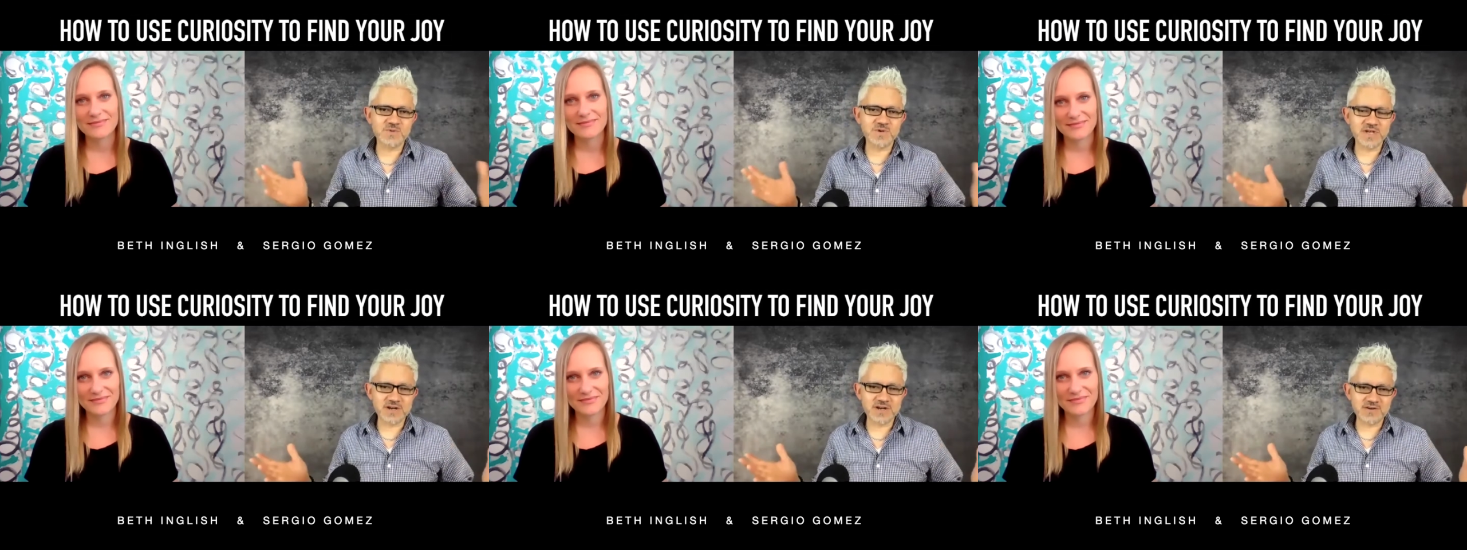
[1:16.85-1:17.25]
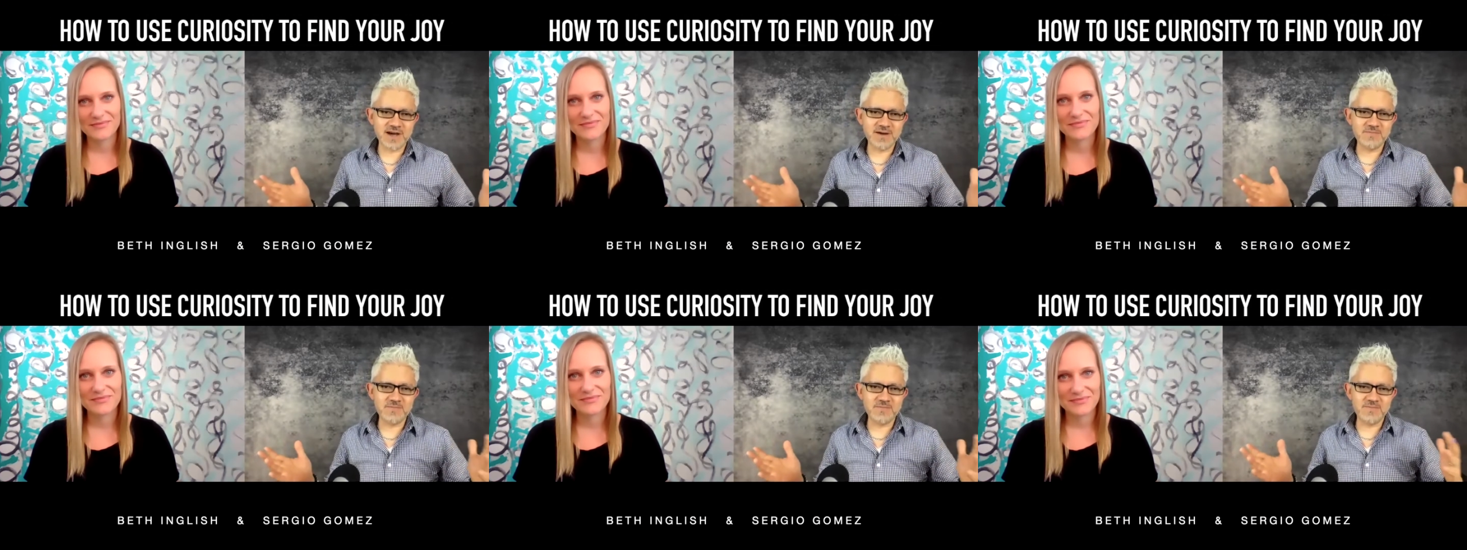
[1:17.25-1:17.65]
Speaker 1: we grow
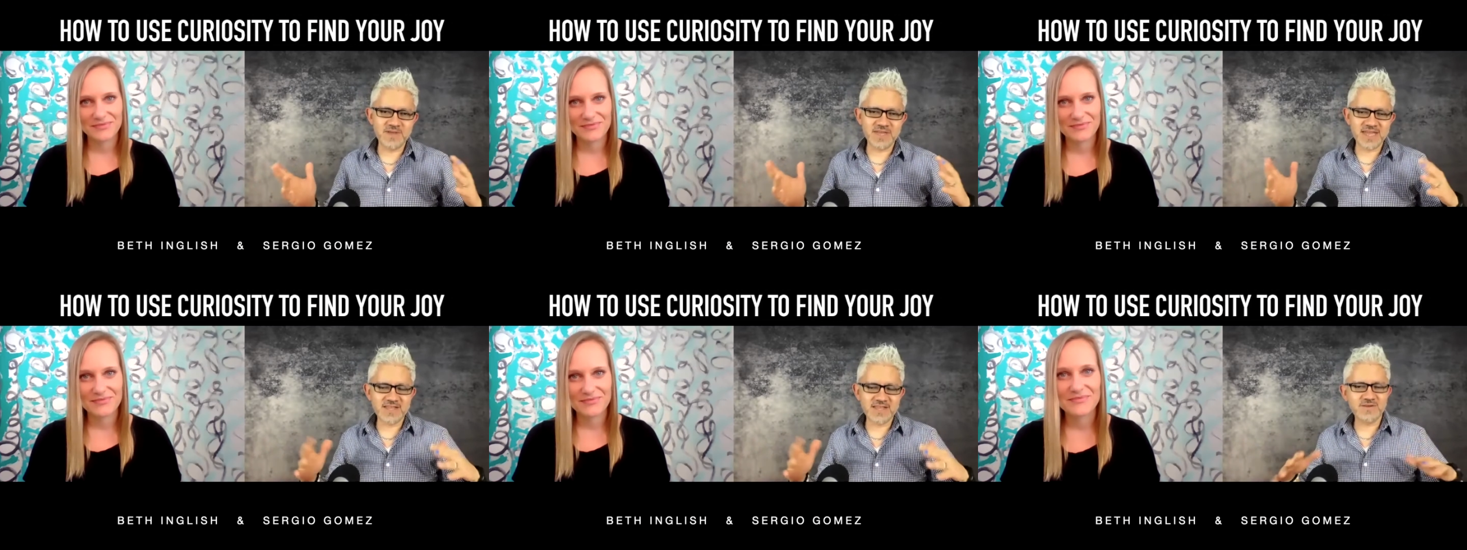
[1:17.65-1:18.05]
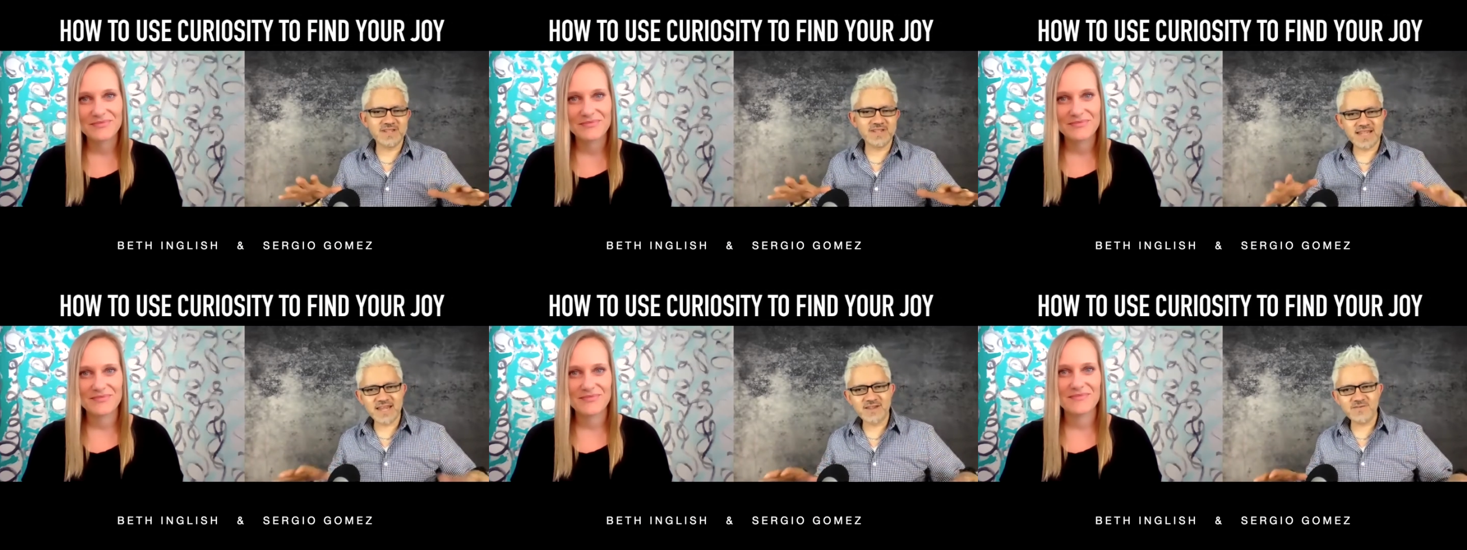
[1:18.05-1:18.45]
up we kind of
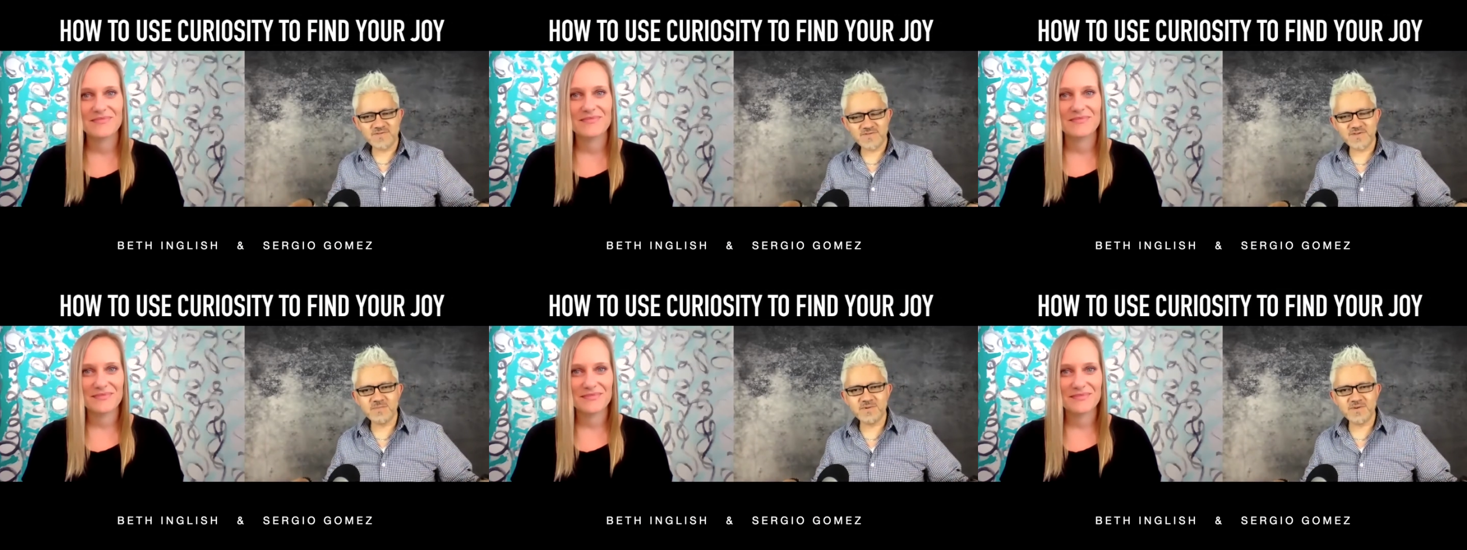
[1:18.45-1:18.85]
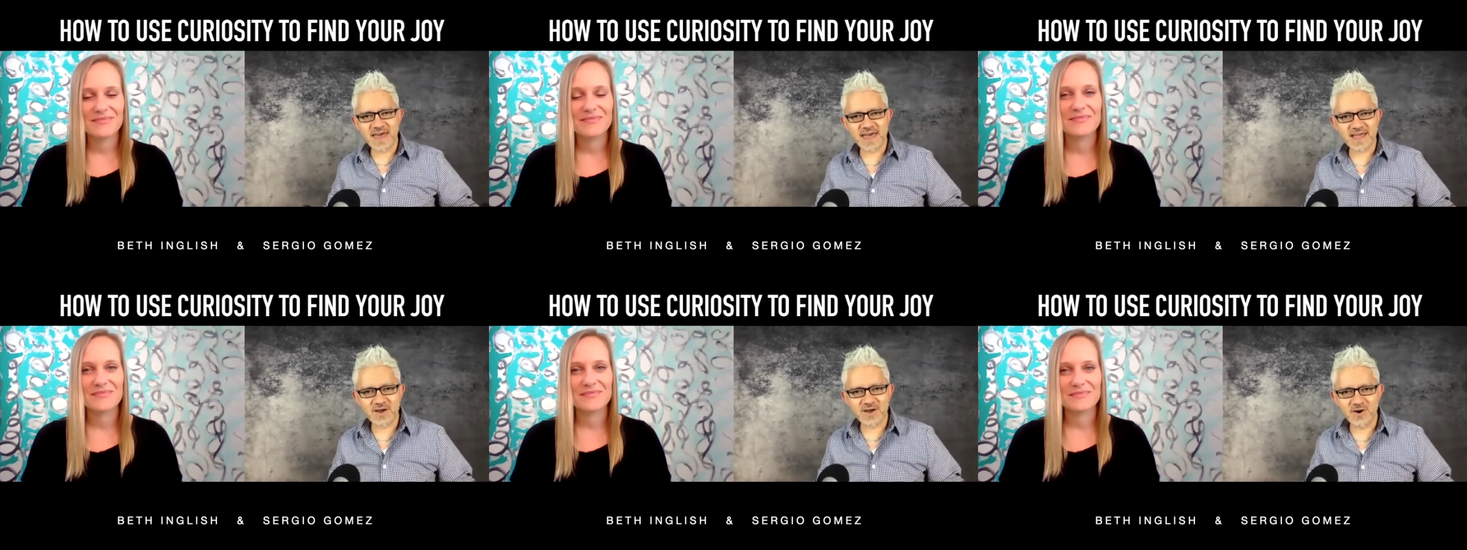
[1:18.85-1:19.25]
let some of
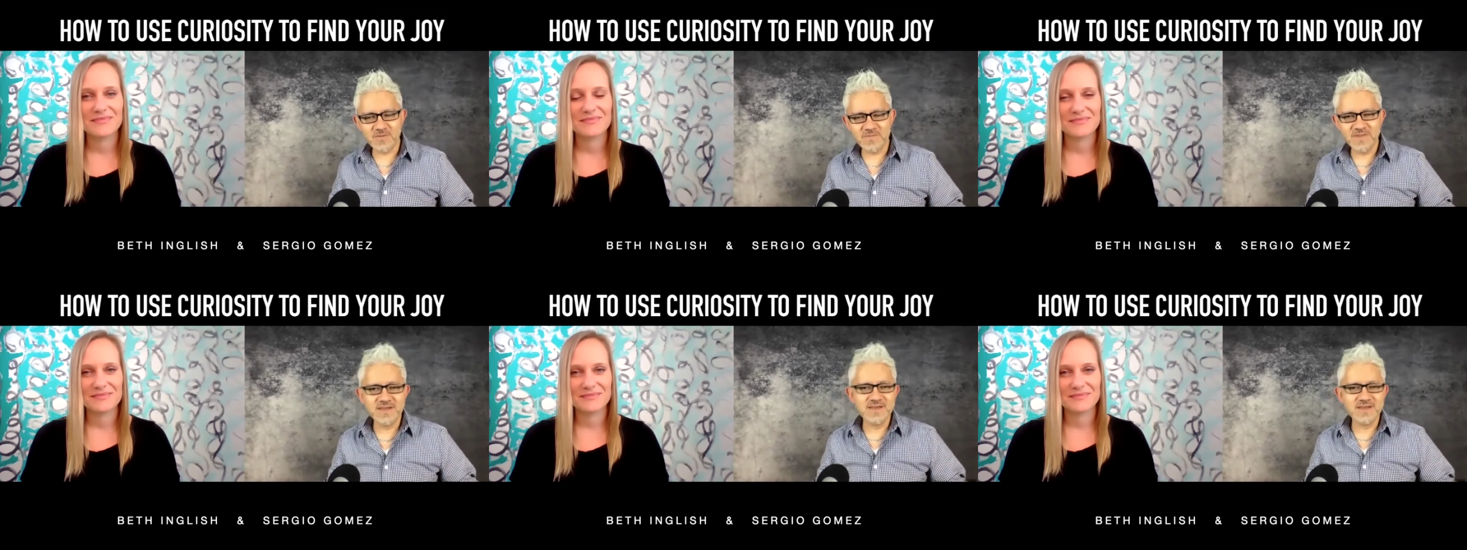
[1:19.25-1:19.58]
that go